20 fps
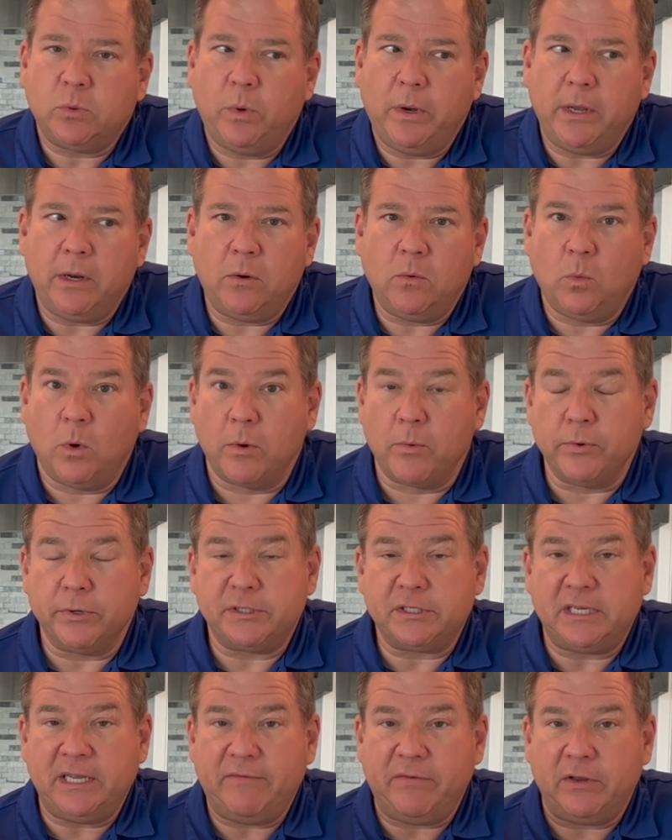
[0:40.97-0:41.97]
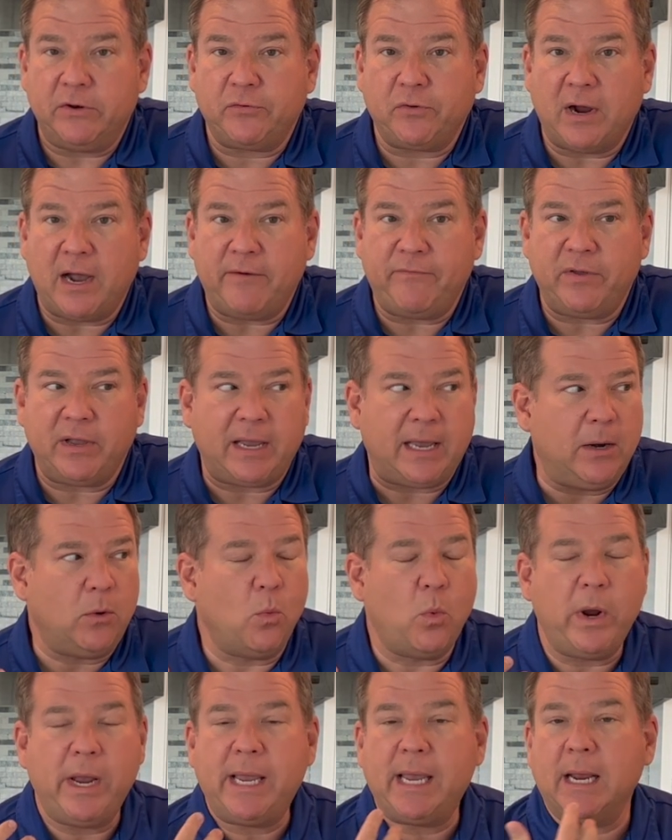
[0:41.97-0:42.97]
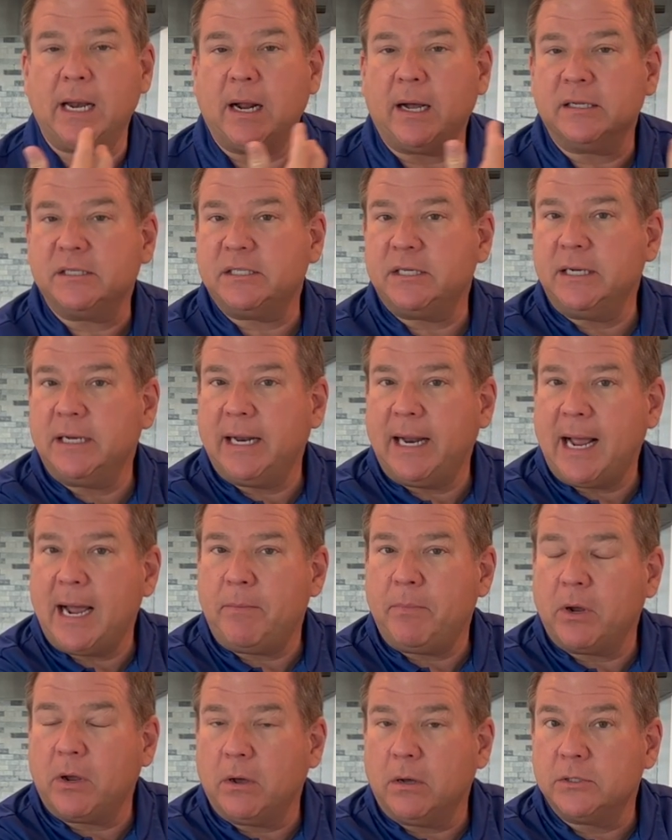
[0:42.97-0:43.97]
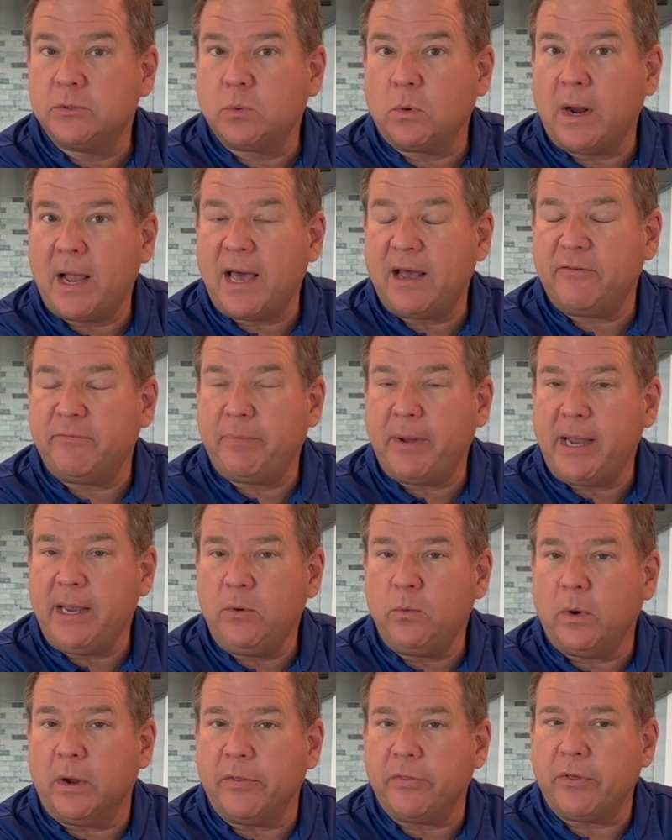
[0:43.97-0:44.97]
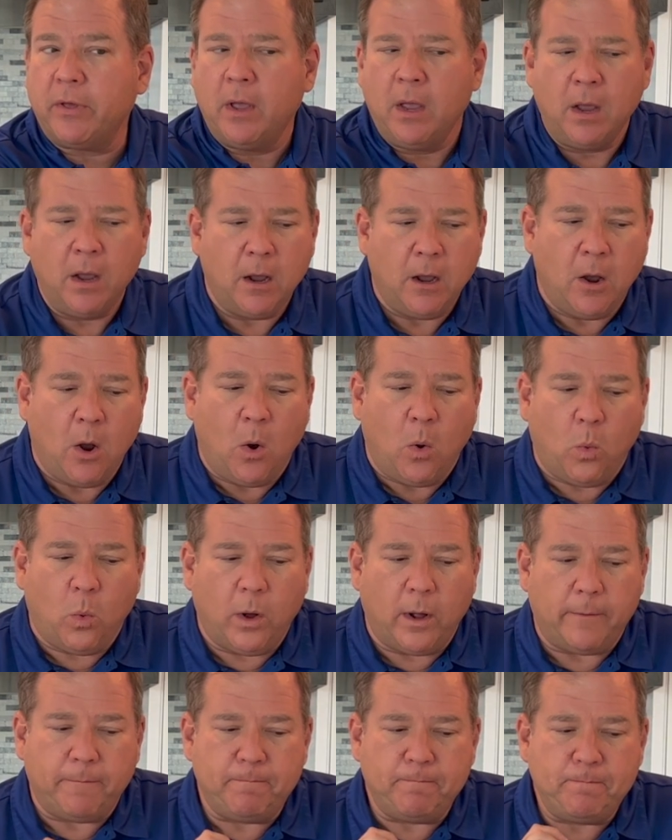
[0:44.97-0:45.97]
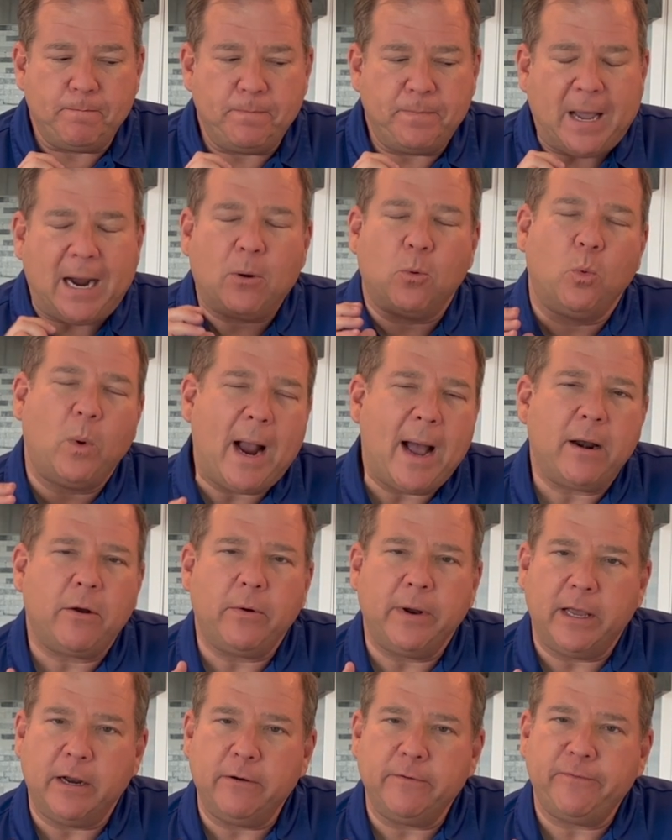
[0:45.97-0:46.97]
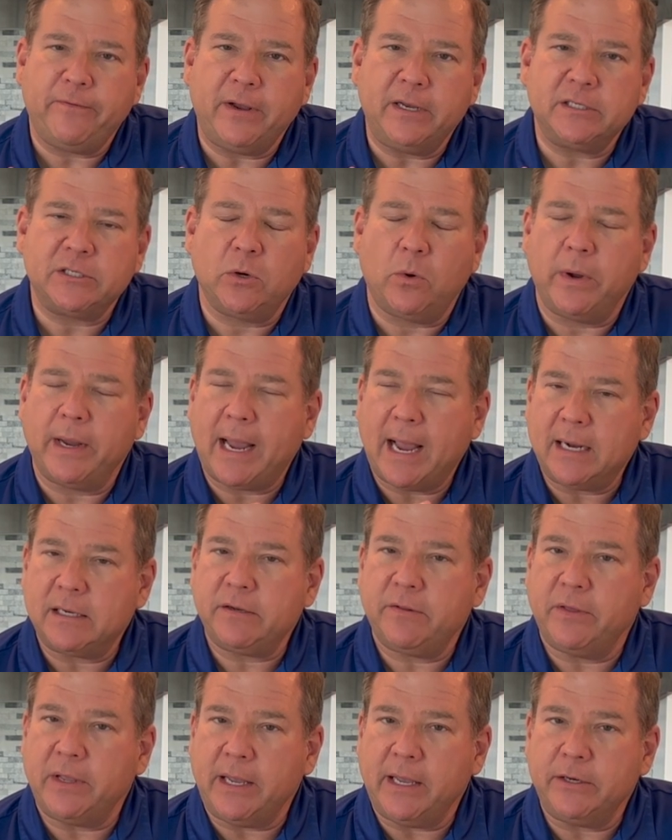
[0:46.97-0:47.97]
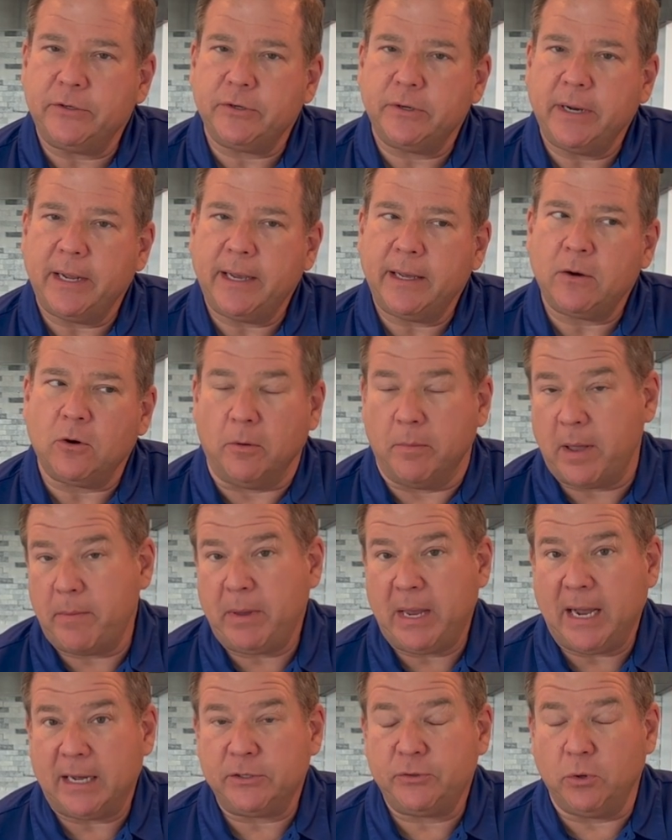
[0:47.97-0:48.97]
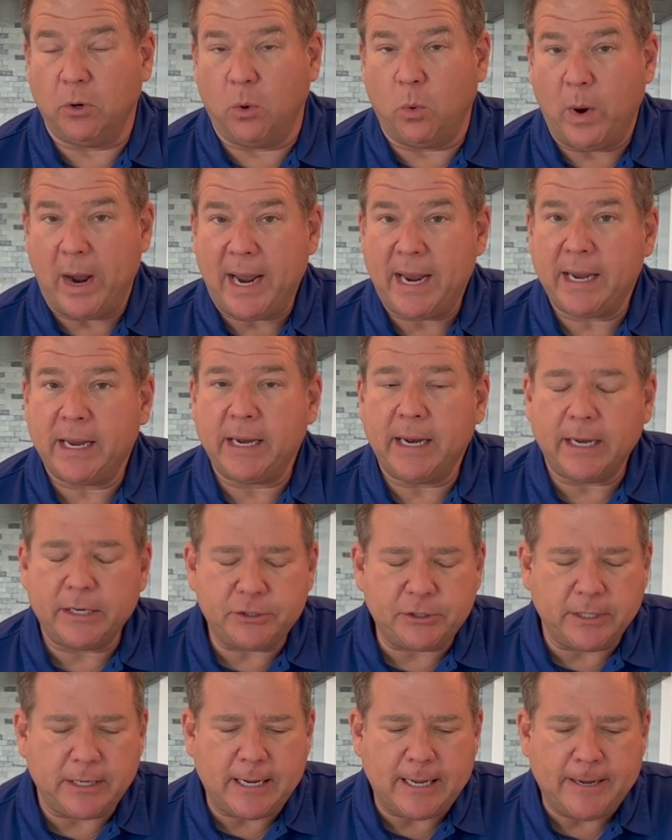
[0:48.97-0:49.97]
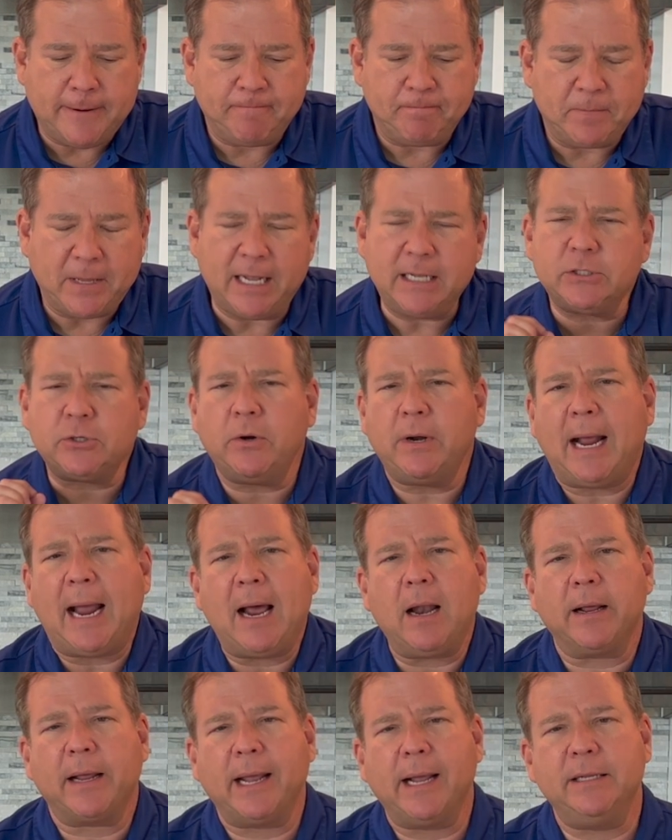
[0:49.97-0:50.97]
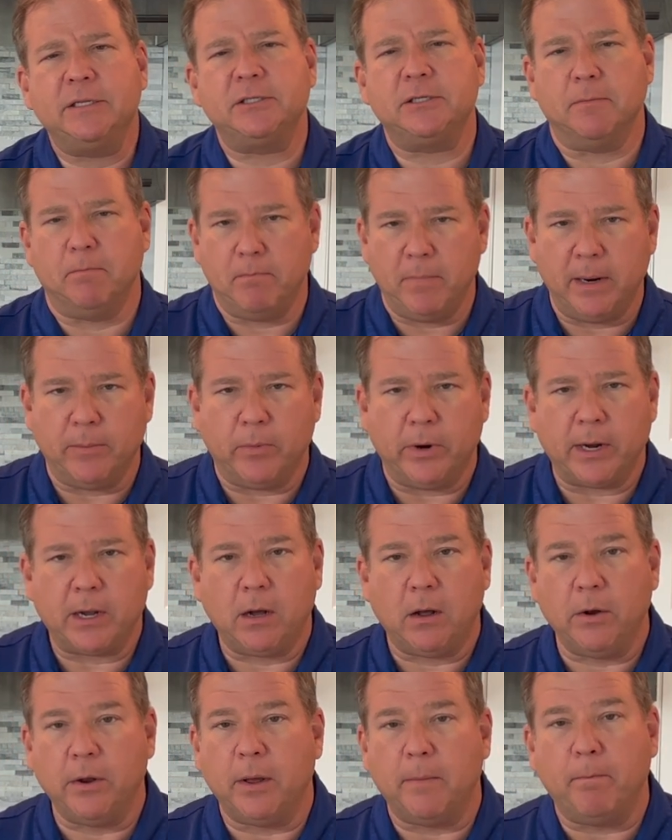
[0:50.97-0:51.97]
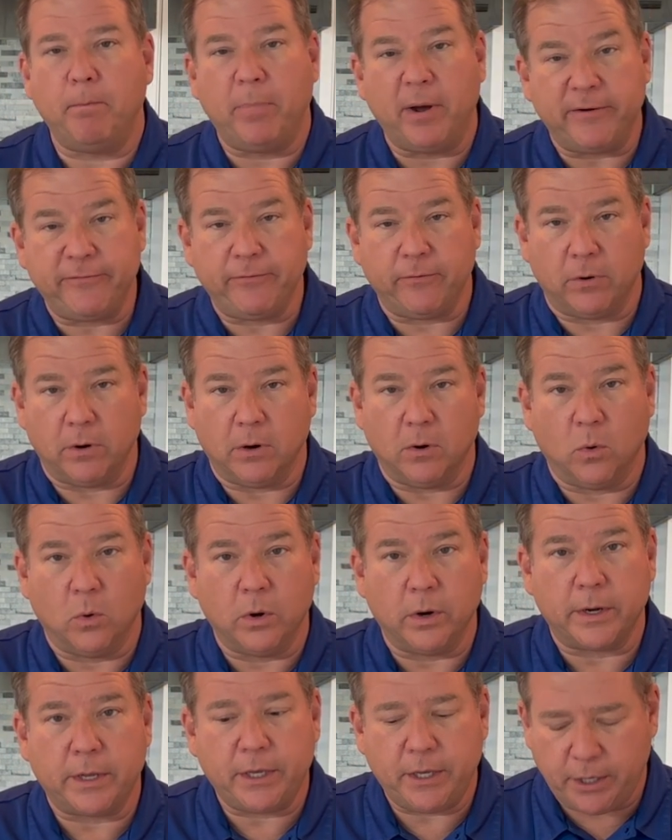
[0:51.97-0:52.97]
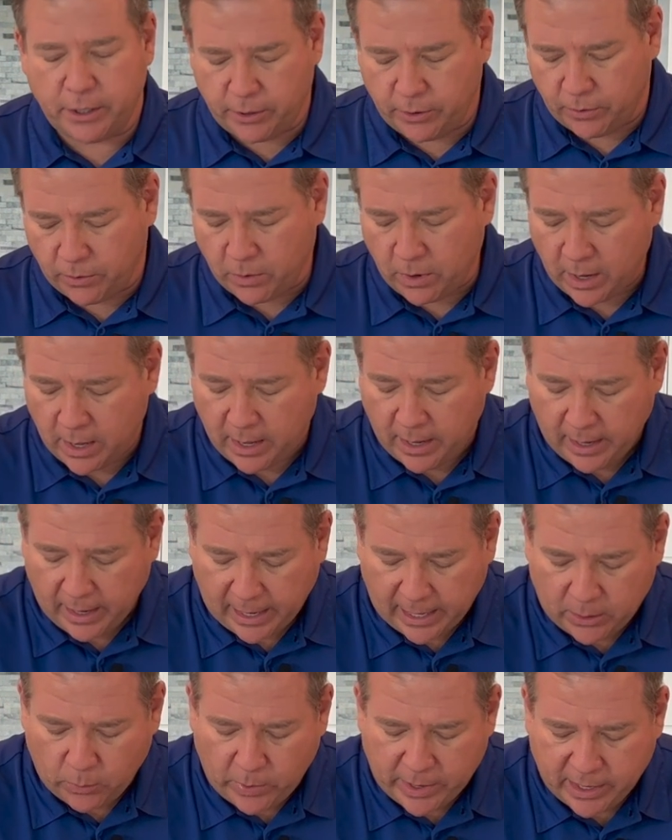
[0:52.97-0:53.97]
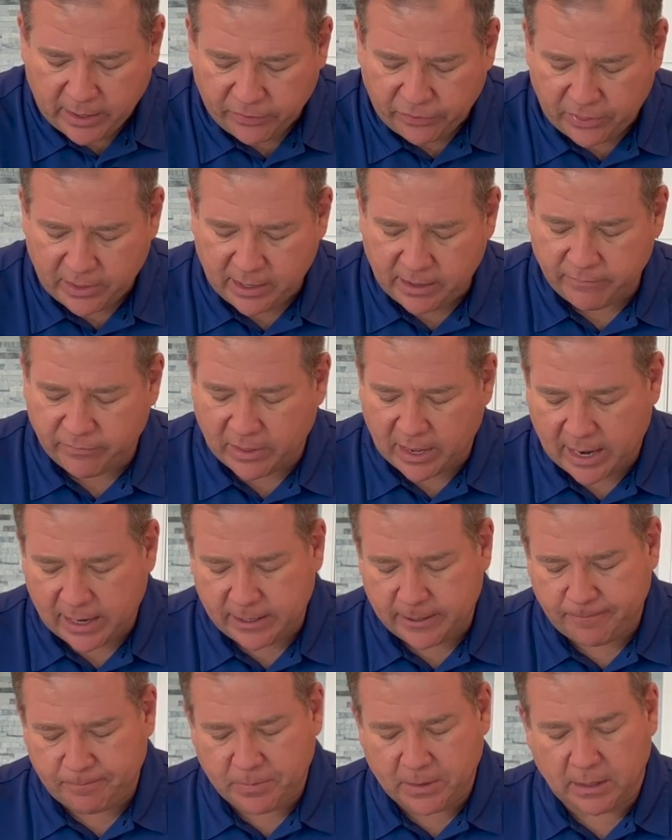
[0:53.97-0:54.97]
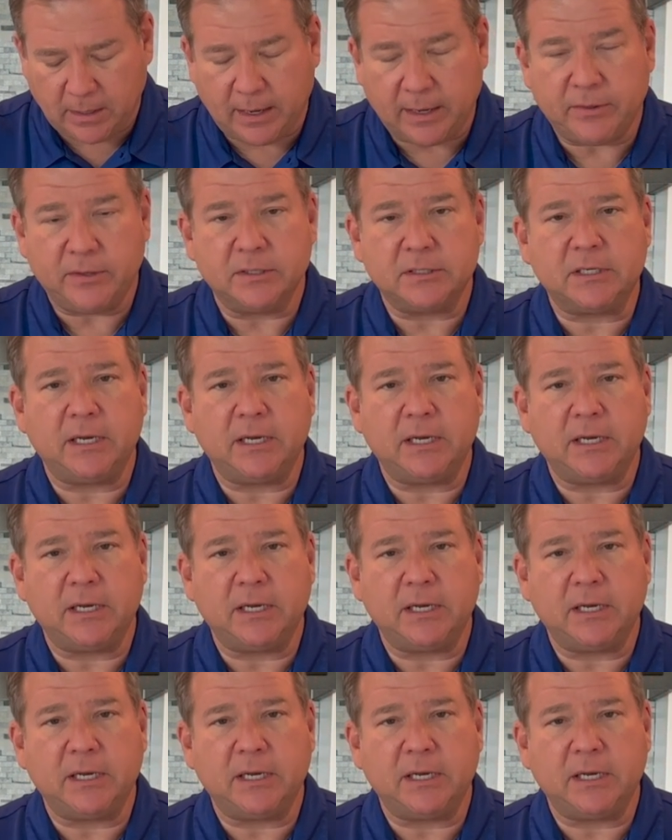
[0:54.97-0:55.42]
when we're receiving traffic and we cannot send it out because we're out of bandwidth? Well, that router interface going out to the internet or maybe out to a WAN connection, it's going to allocate some memory called a buffer or a queue, and we could think of that like this